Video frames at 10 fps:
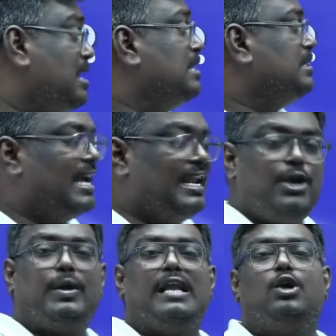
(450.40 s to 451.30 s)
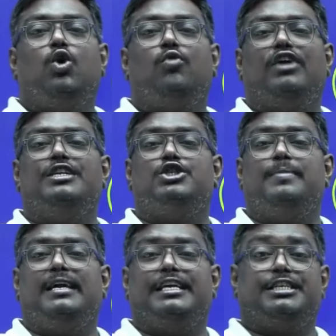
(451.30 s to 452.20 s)
then you can go for
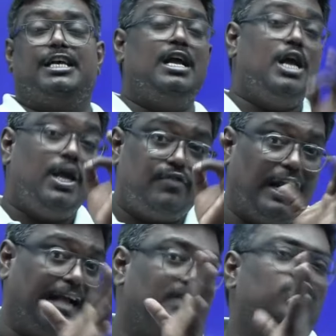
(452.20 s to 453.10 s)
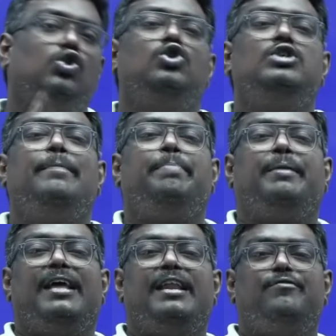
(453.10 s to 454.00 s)
instrumentation. If you are exclusively
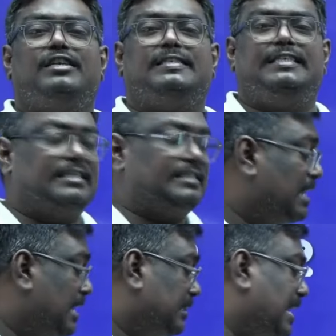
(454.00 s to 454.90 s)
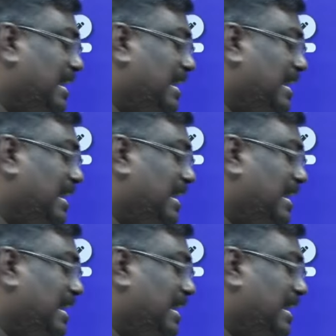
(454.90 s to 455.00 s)
preparing for CS, then I